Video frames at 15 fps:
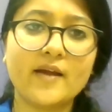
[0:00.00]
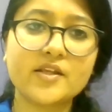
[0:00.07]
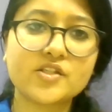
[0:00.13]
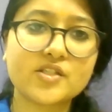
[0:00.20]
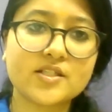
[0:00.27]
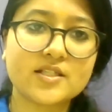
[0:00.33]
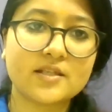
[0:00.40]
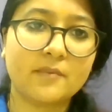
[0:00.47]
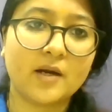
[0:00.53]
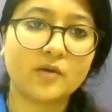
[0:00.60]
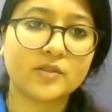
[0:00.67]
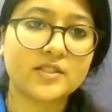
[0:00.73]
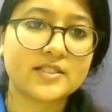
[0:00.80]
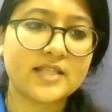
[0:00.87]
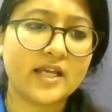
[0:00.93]
questions
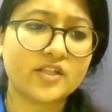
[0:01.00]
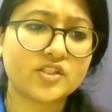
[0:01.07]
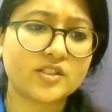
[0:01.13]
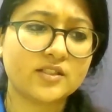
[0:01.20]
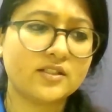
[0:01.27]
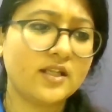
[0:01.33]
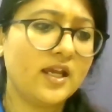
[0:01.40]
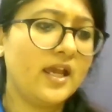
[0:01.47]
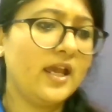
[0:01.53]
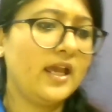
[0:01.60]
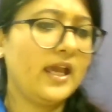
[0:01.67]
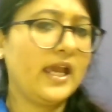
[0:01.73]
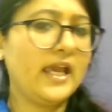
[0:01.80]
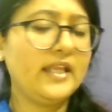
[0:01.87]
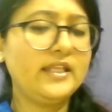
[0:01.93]
about the session,
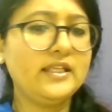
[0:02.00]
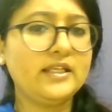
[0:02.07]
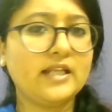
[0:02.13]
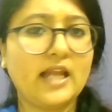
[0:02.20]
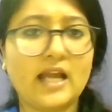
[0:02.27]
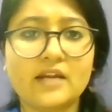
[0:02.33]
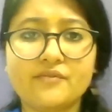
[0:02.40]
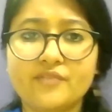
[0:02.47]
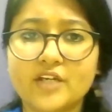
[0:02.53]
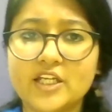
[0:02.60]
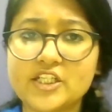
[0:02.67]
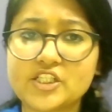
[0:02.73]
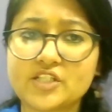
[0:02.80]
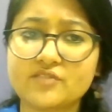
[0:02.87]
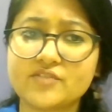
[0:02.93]
any
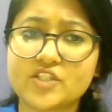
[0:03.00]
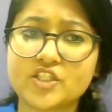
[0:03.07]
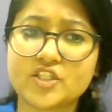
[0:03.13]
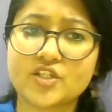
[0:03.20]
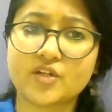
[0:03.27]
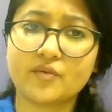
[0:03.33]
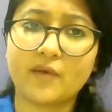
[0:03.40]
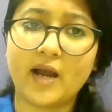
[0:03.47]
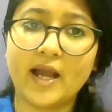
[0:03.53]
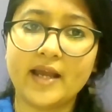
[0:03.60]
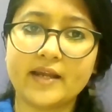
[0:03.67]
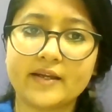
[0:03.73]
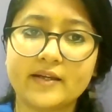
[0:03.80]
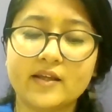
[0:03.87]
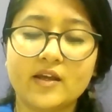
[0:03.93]
clarification which is
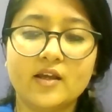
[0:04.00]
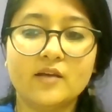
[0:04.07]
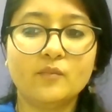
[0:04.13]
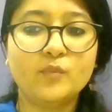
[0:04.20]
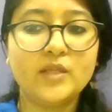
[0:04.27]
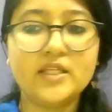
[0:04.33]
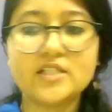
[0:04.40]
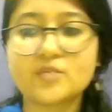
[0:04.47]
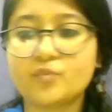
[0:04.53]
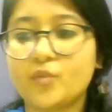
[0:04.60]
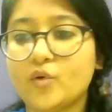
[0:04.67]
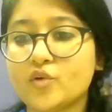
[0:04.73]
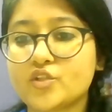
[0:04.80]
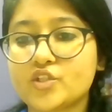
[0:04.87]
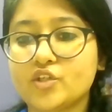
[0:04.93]
required, please
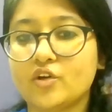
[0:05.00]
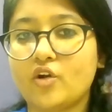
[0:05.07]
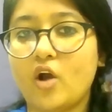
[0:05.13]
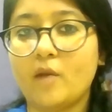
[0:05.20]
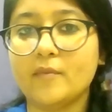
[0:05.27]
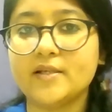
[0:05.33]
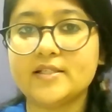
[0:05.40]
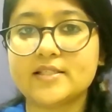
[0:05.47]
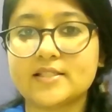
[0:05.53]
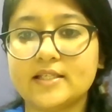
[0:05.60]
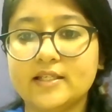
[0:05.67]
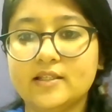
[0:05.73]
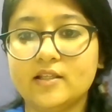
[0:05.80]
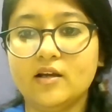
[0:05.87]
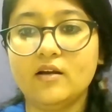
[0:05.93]
post your comments
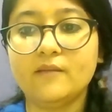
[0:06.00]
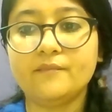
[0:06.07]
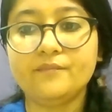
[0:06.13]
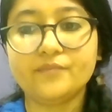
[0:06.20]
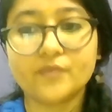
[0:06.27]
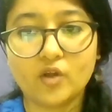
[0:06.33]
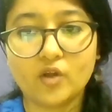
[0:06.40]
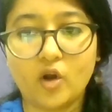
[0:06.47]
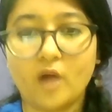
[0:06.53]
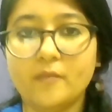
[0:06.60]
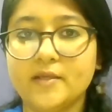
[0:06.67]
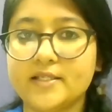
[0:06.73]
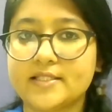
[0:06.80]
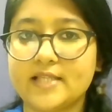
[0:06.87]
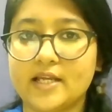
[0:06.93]
in the
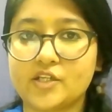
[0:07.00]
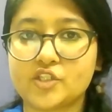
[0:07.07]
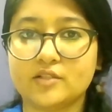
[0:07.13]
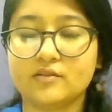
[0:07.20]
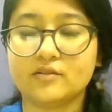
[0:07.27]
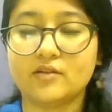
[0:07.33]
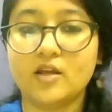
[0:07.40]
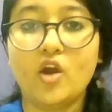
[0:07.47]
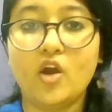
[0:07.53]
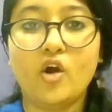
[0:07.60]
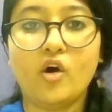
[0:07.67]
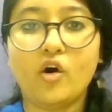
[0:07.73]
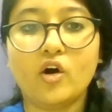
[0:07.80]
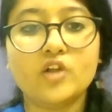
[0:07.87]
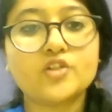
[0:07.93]
comment section.
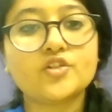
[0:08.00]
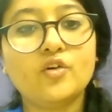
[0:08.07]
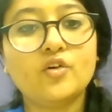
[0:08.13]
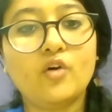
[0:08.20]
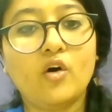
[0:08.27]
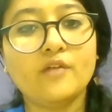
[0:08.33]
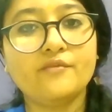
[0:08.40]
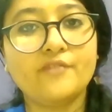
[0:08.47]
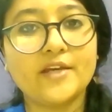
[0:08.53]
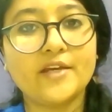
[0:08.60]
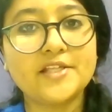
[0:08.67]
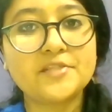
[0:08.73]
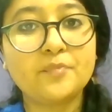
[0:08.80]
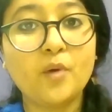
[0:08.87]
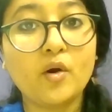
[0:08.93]
Also on
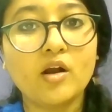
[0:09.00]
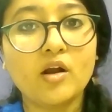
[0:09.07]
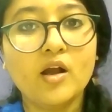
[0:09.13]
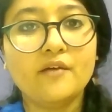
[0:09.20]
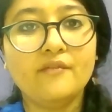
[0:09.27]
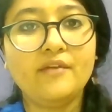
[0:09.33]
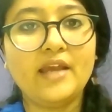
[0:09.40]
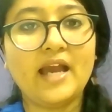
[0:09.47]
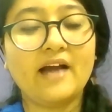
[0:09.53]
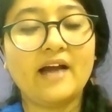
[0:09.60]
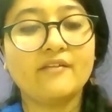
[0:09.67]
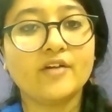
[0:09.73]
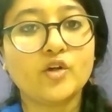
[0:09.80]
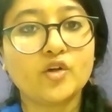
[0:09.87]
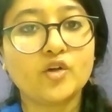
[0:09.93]
Facebook, we
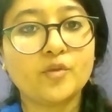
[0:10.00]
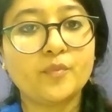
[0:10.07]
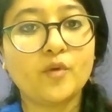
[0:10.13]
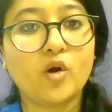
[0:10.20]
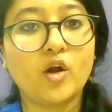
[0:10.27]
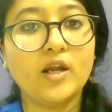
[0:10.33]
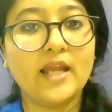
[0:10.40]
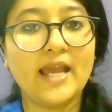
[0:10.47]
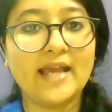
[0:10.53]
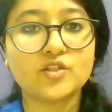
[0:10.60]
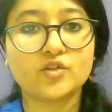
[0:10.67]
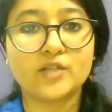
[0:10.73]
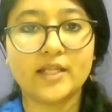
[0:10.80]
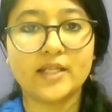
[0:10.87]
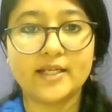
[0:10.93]
have a group called
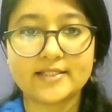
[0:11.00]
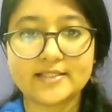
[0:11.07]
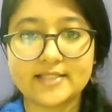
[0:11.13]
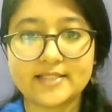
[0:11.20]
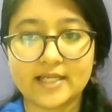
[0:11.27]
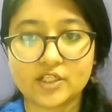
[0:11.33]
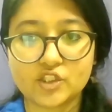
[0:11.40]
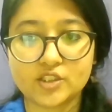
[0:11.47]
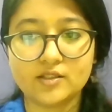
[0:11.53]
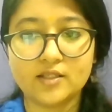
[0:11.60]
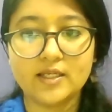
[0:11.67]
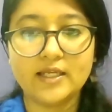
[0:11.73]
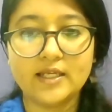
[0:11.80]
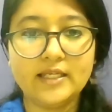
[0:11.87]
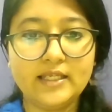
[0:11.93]
Esoteric Section,
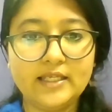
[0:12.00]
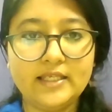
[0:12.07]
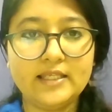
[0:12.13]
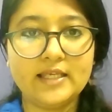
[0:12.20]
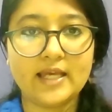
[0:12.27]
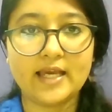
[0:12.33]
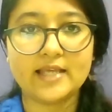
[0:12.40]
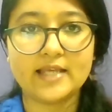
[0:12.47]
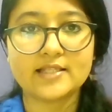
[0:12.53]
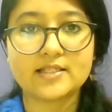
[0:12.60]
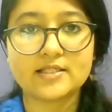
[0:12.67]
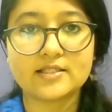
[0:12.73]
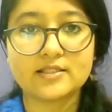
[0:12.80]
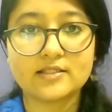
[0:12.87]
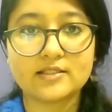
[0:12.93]

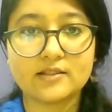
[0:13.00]
ESOTERIC,